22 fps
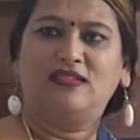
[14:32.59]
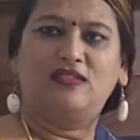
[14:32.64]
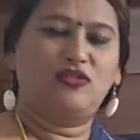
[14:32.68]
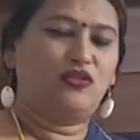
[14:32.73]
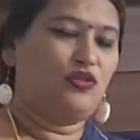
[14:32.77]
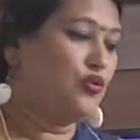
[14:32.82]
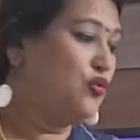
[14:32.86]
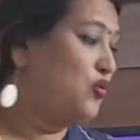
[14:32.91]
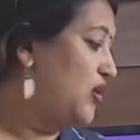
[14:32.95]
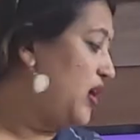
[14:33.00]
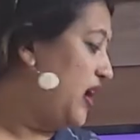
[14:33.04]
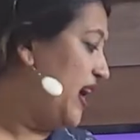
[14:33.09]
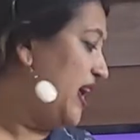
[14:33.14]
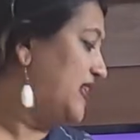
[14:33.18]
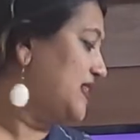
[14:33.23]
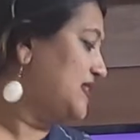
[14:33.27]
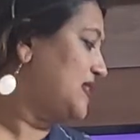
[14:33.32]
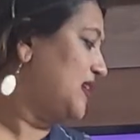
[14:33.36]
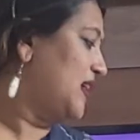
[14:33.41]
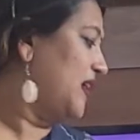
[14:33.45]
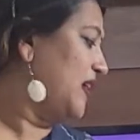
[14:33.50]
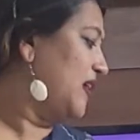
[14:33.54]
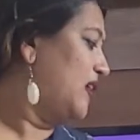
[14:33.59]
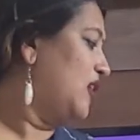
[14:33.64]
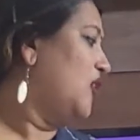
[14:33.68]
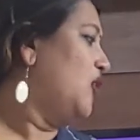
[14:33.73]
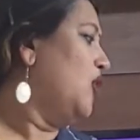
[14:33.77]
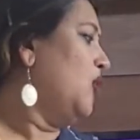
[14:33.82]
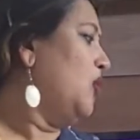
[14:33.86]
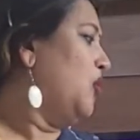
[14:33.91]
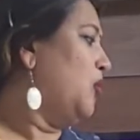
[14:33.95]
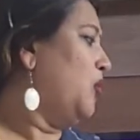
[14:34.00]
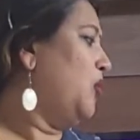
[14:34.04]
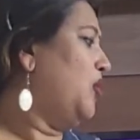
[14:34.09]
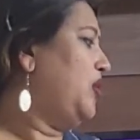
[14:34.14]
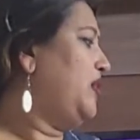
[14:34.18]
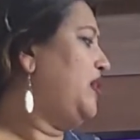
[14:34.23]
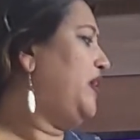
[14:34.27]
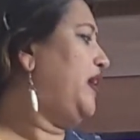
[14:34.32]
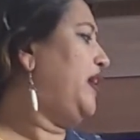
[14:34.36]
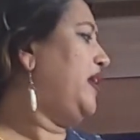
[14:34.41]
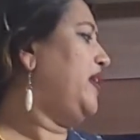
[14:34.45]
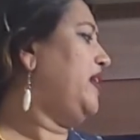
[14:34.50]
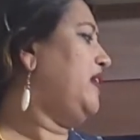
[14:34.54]
So you can't say
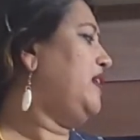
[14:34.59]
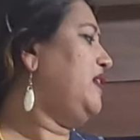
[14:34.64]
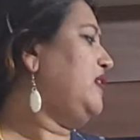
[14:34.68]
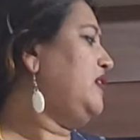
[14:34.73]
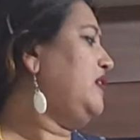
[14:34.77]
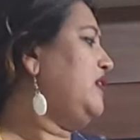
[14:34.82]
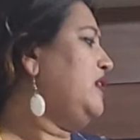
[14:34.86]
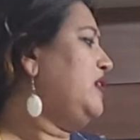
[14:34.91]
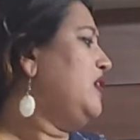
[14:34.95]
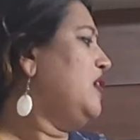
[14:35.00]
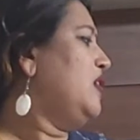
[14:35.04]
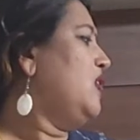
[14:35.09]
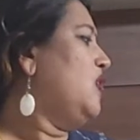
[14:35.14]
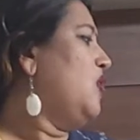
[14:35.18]
wooden,